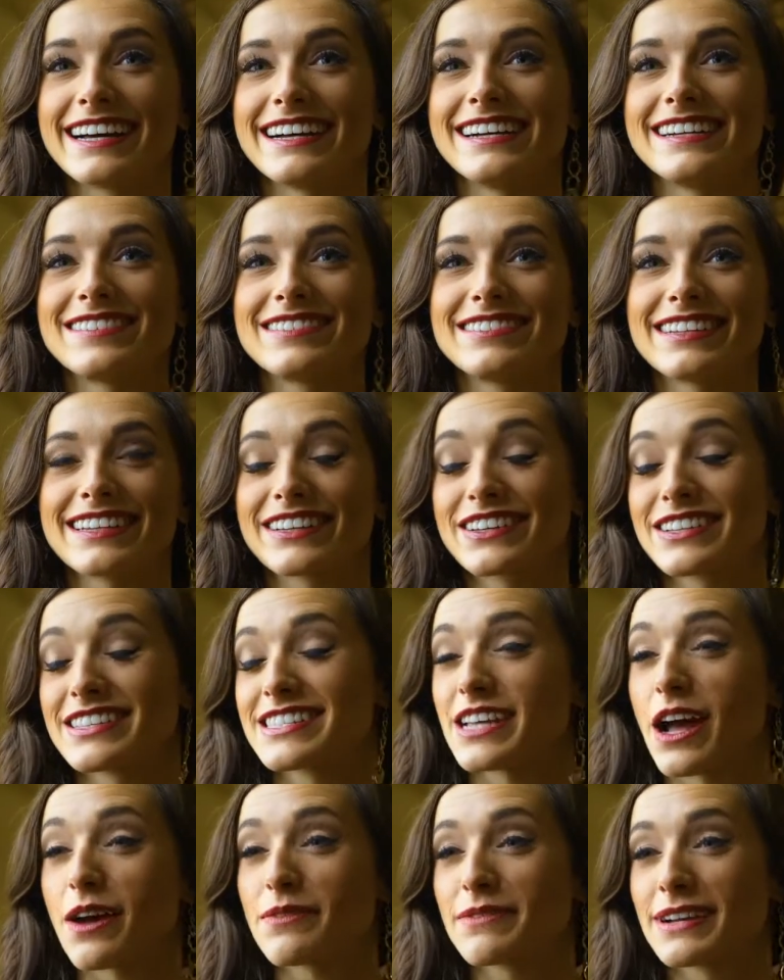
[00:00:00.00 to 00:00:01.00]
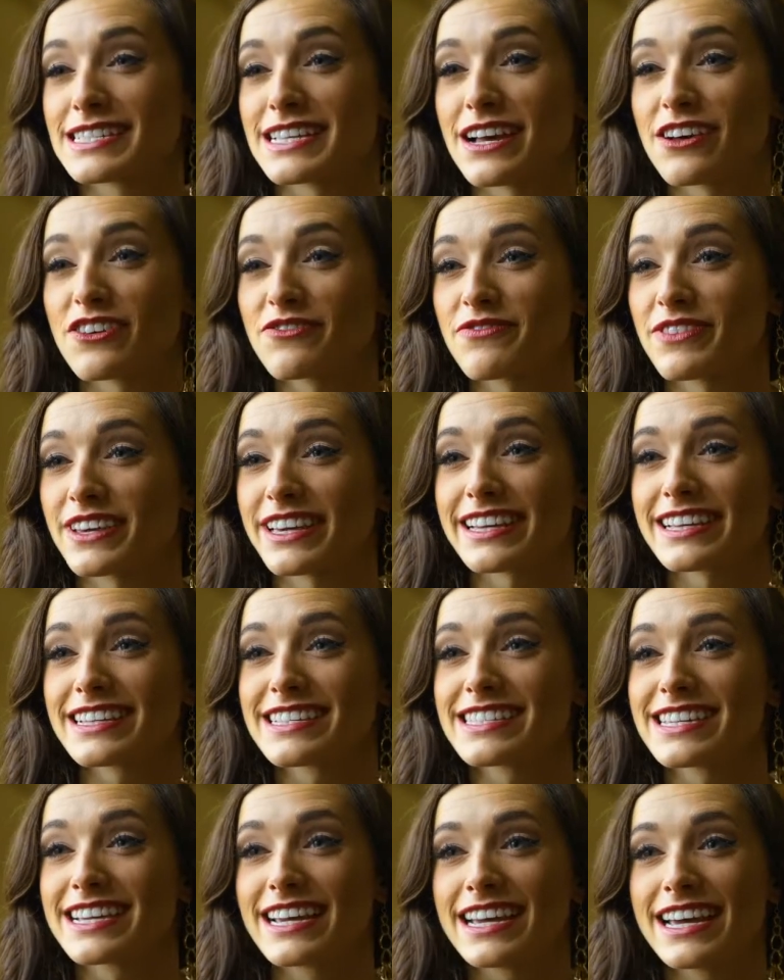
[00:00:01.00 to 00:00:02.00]
uh couldn't stop myself
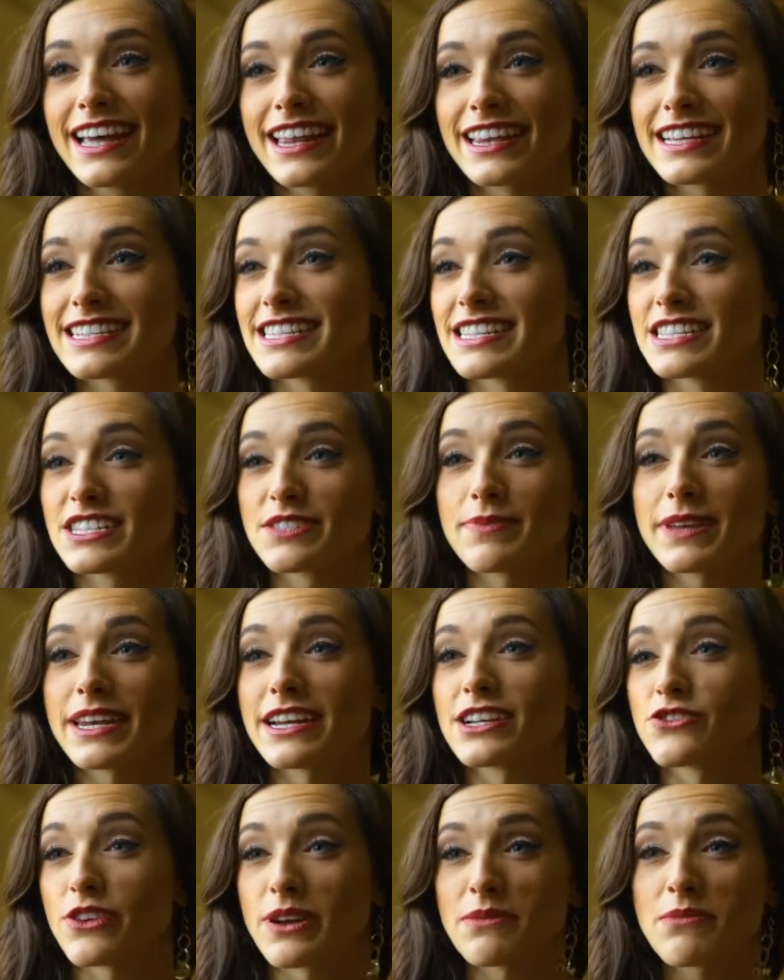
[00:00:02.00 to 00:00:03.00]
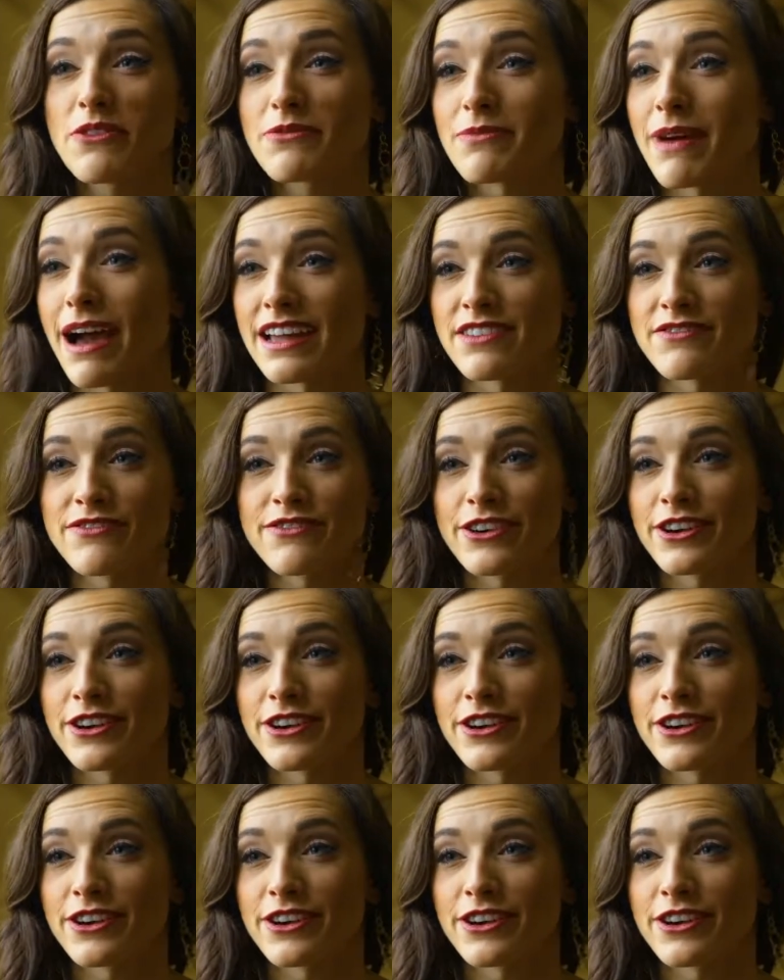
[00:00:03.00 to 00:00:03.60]
because this has been a dream of mine